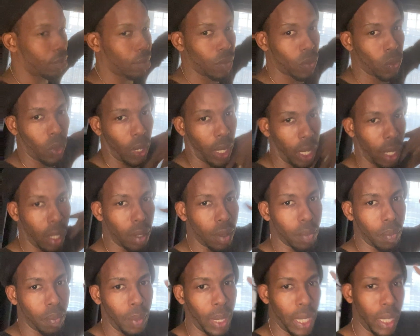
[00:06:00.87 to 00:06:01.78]
with
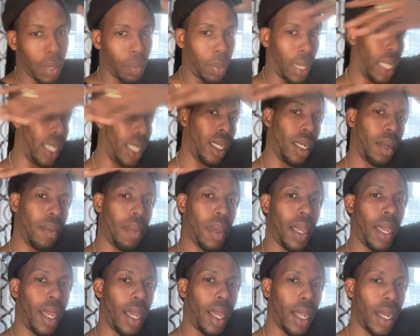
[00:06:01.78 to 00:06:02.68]
me being in the
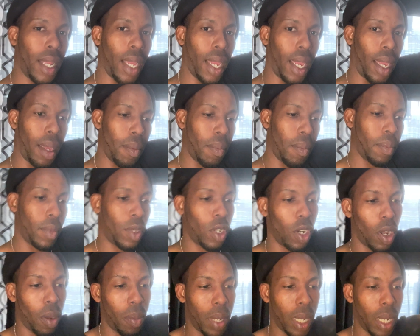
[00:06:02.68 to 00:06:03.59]
bed and, you
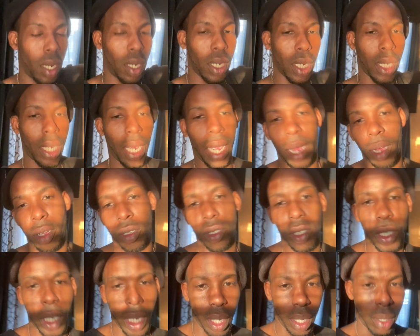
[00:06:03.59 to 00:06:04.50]
know, being on the
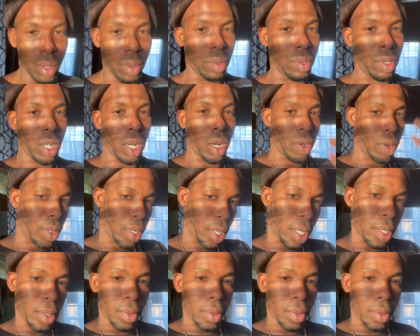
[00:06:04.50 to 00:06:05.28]
couch, you know, it